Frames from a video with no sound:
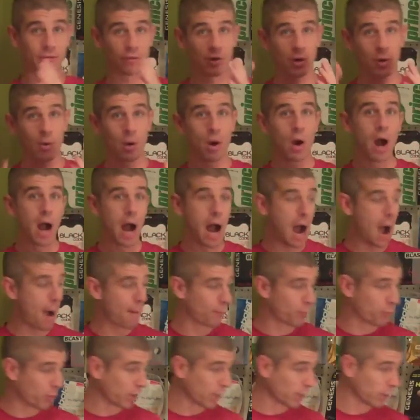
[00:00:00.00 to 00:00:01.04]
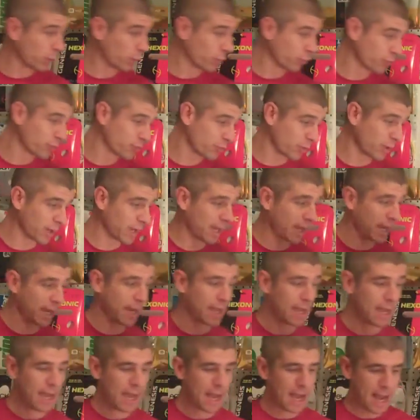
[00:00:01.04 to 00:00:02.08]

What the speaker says: So, really cool string.